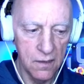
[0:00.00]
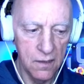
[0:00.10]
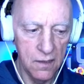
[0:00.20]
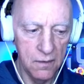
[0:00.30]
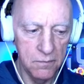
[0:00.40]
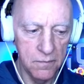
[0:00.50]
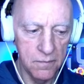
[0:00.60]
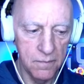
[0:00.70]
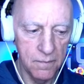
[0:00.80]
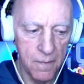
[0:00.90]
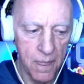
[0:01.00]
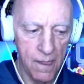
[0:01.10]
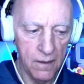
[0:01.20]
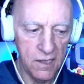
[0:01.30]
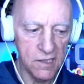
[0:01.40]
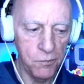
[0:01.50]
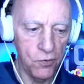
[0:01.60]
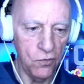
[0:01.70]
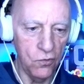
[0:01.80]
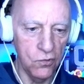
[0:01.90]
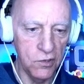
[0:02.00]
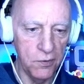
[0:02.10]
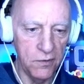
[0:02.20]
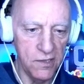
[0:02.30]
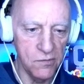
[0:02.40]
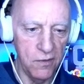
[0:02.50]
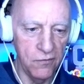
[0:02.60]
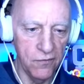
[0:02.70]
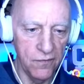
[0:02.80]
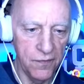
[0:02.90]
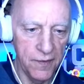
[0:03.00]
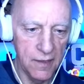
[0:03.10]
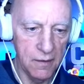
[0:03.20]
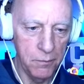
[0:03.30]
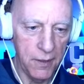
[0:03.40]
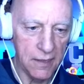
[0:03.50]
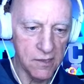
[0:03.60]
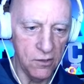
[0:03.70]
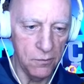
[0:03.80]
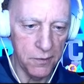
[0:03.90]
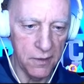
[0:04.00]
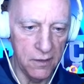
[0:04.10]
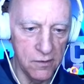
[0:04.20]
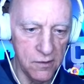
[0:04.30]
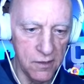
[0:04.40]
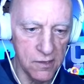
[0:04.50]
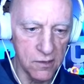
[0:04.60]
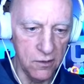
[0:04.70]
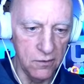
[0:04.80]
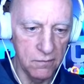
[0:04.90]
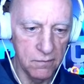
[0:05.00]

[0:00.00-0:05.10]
Um, let's put all the bullets we've picked up into this gun.